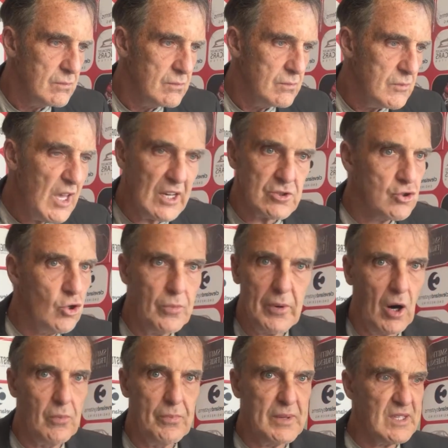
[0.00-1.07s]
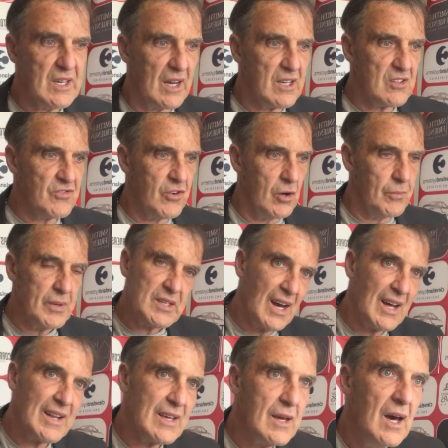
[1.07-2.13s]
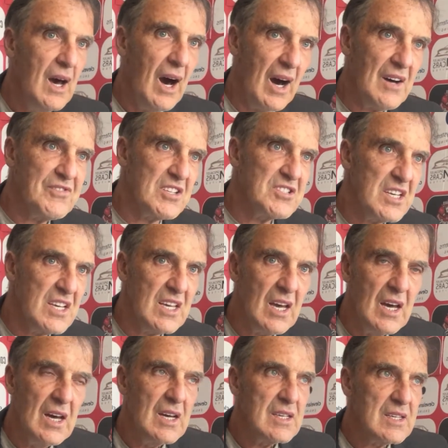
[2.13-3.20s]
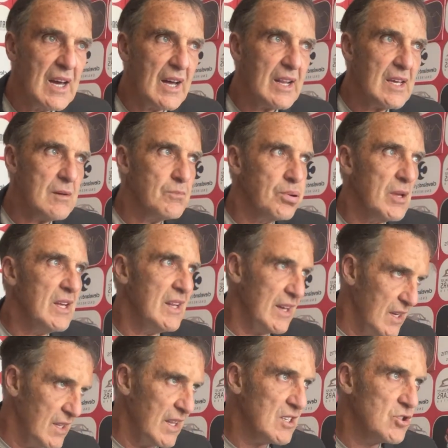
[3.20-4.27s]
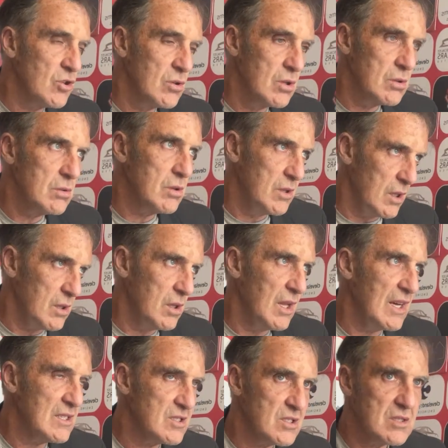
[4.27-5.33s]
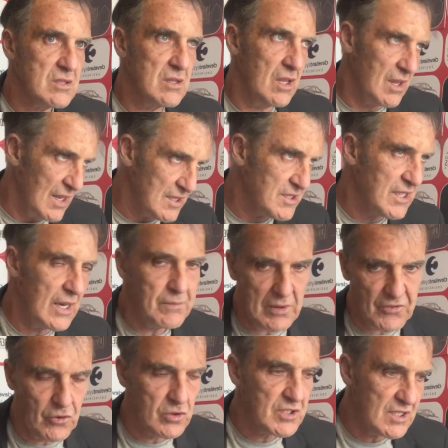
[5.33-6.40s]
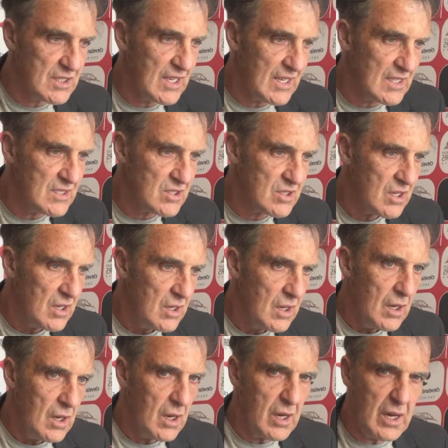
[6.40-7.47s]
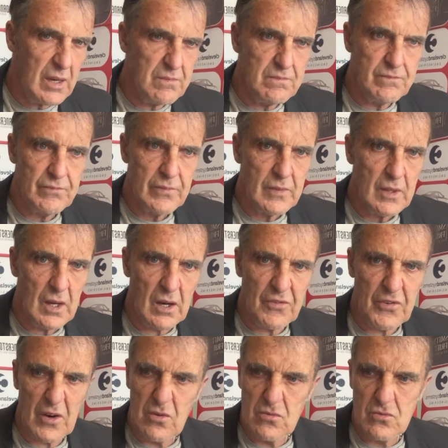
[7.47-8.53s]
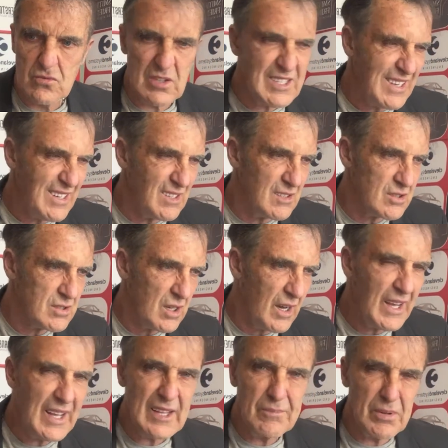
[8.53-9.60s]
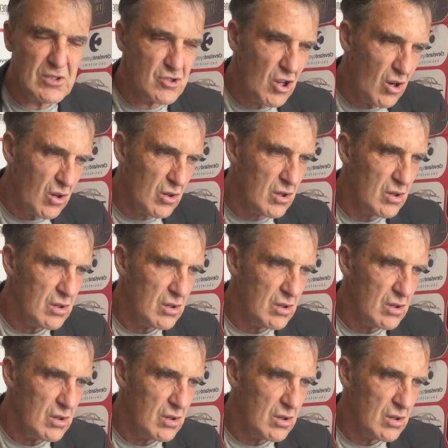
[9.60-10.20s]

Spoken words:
Yeah, it's not all been Carrick's fault, but Carrick, I have to say, Carrick playing international the last game before today's, I found ridiculous. I had a Bazog.